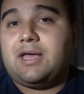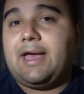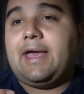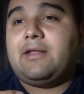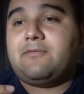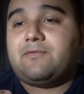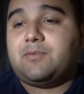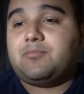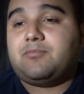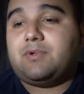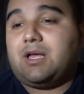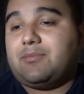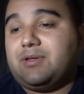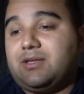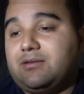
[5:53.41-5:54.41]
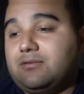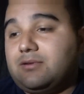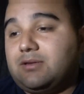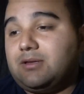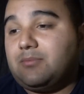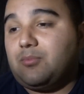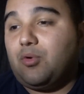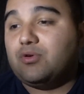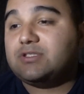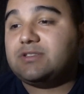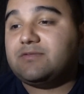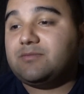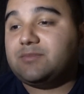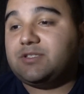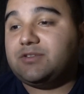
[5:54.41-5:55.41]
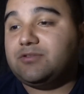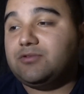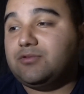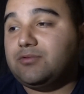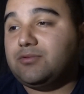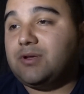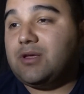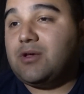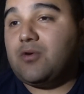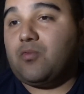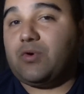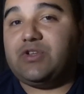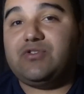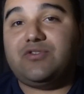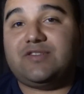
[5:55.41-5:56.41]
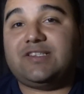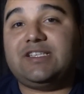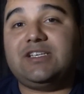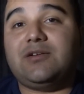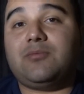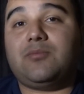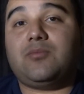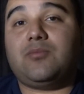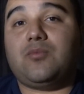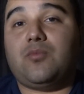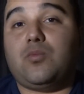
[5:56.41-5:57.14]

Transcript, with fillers: And from, I mean, most of them too, when you see them,